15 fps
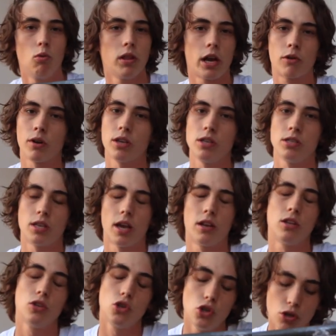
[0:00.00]
Like Ricky said,
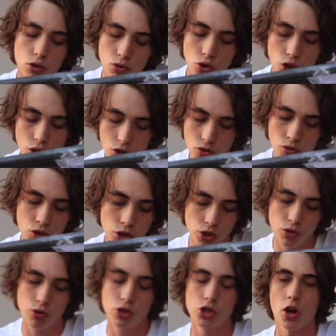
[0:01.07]
huge, huge,
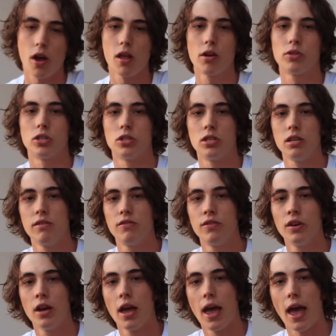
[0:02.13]
huge shout out to Steve
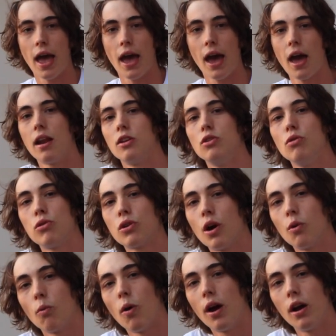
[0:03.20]
at Youth
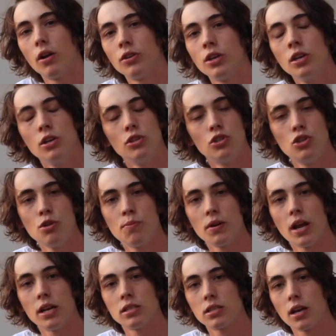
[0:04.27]
Gone Wild. Super
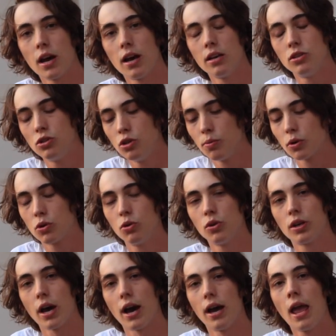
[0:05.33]
nice guy, super
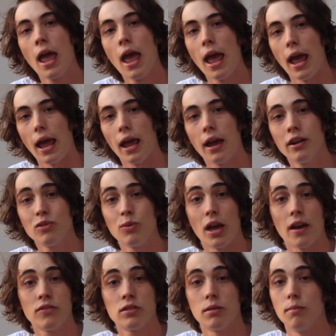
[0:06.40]
cool guy, and we
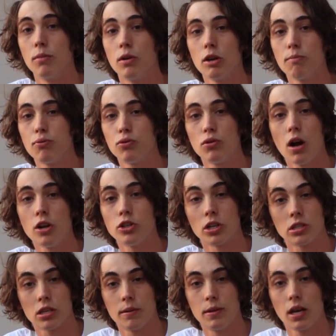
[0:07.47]
have some
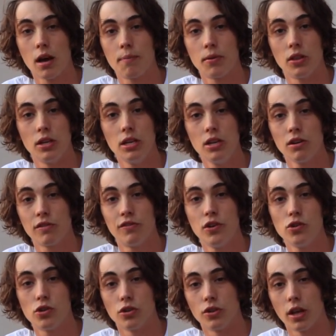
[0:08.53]
projects coming up in the near
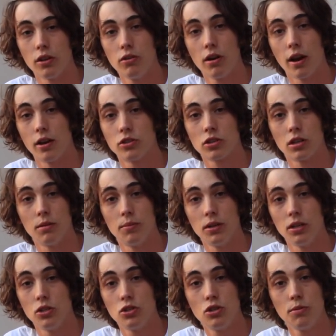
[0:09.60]
future that you guys are going to
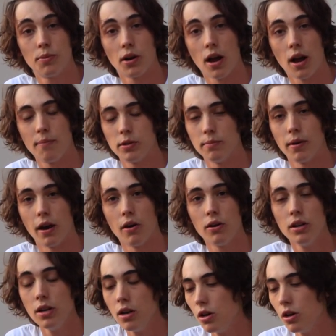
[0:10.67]
be super hyped about.